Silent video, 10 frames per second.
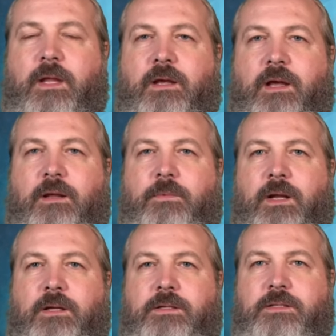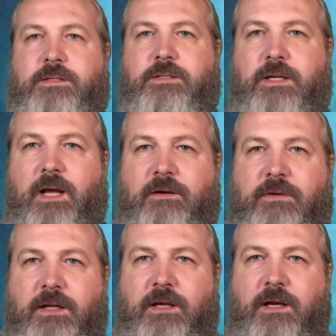Anyone else have
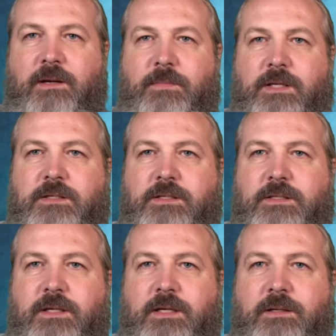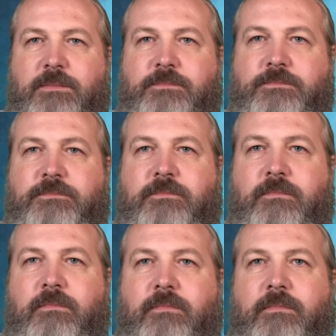any comments that
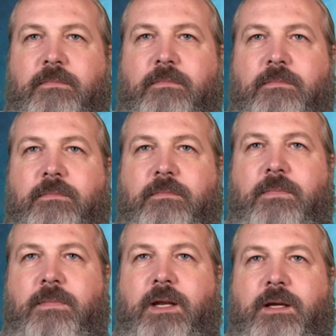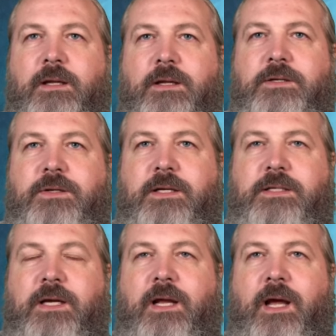I can address?
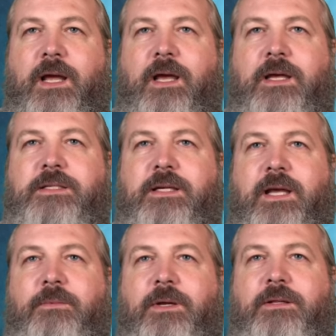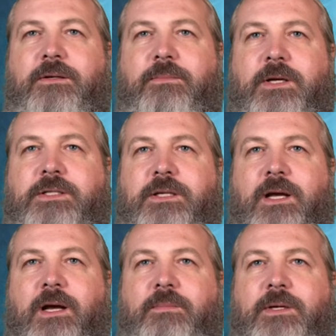I guess I can't read through a bunch of
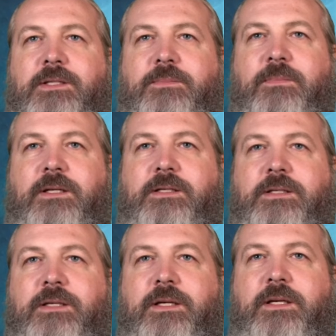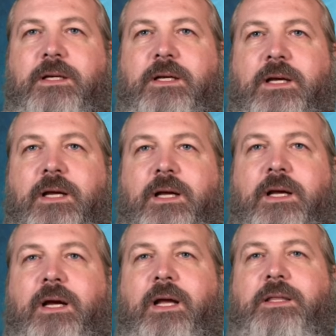comments, but
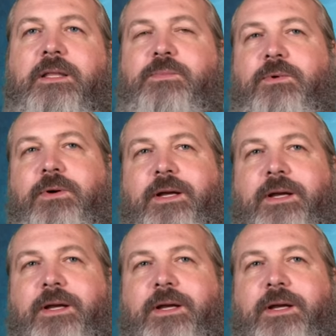at this point,